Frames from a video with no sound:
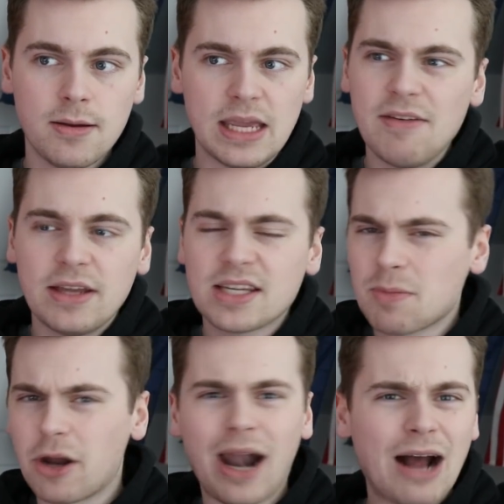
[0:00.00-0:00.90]
it
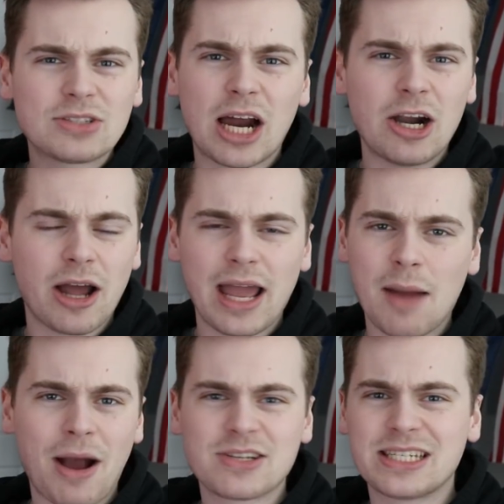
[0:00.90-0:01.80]
doesn't matter how tired I
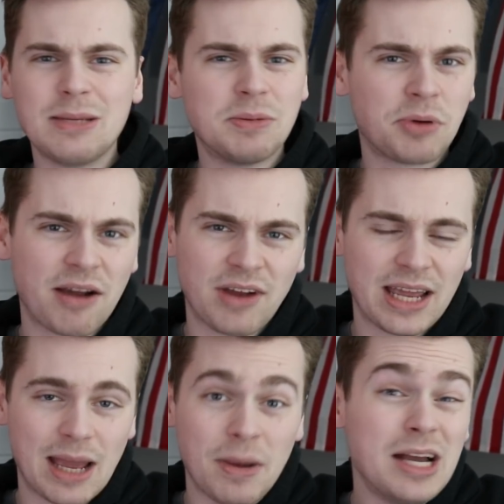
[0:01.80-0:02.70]
am, how sleep deprived
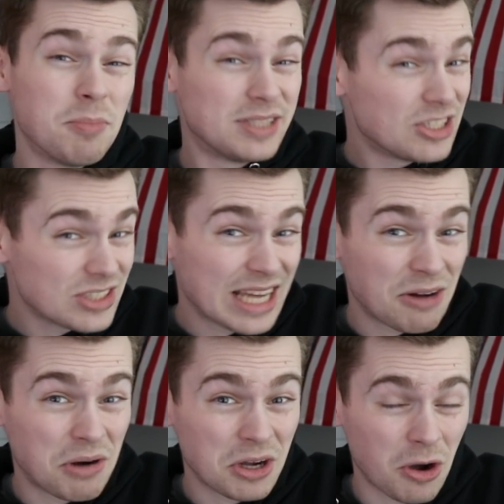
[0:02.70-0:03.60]
I am, potentially
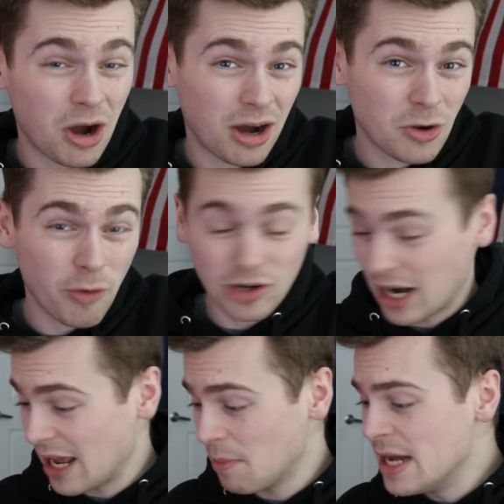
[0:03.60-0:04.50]
how hungover
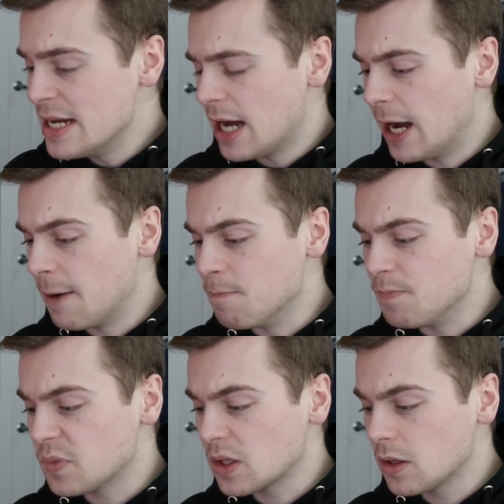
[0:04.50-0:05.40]
I
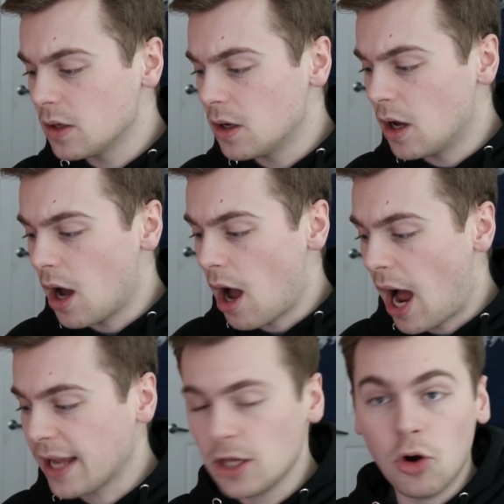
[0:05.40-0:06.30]
am,
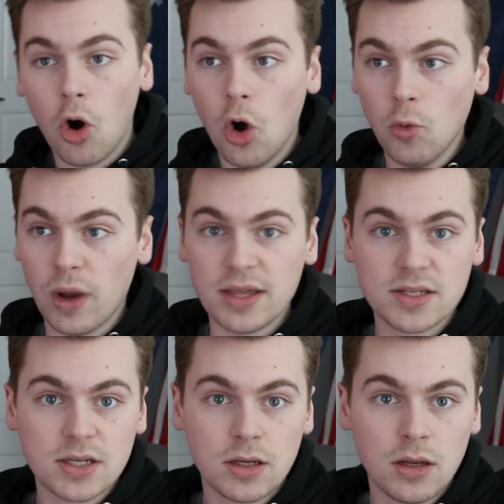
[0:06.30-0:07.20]
I can
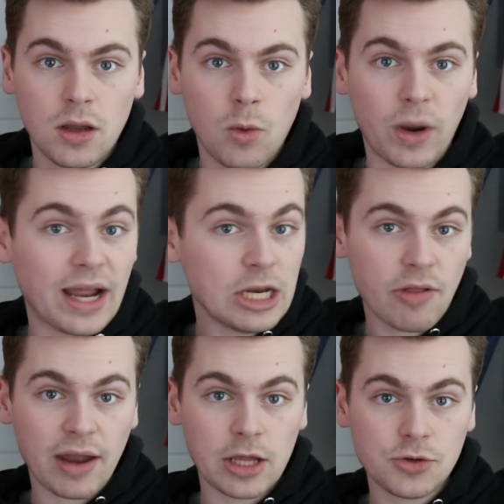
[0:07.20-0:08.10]
always, when I hear
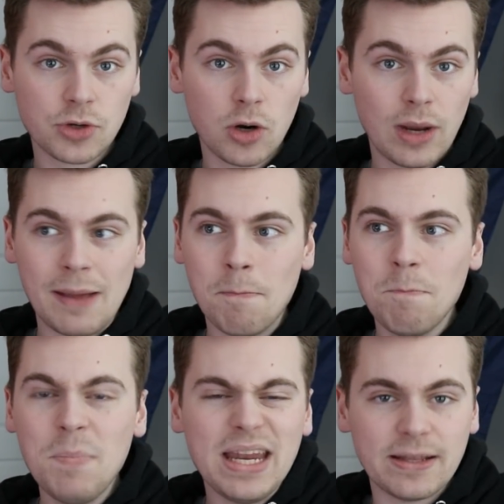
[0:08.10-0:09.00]
that intro,
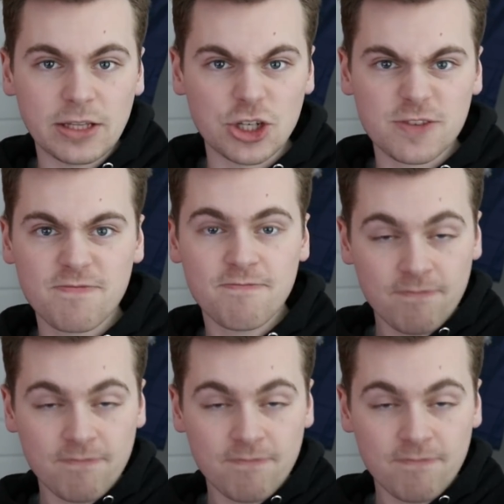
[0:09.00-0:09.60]
immediately just